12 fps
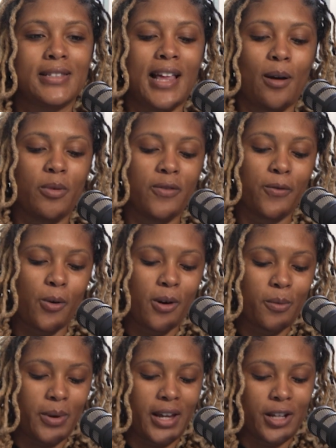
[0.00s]
Now,
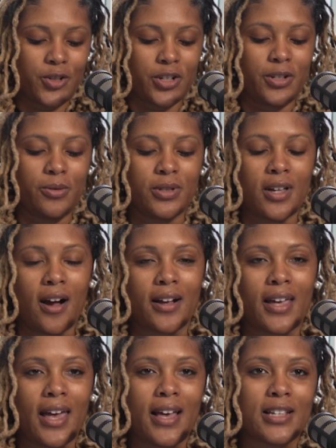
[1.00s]
before we introduce our
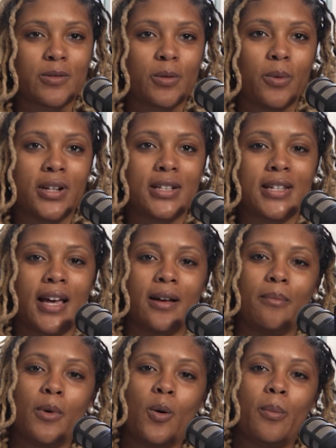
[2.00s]
guests, we want to take
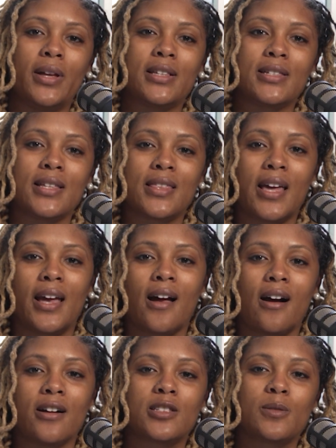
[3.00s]
a moment to thank
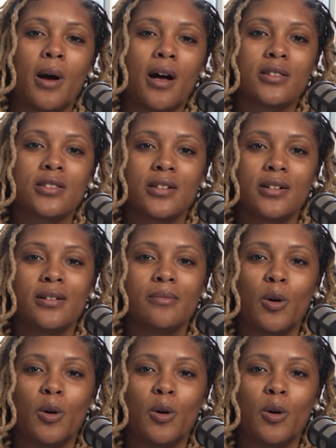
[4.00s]
our sponsor,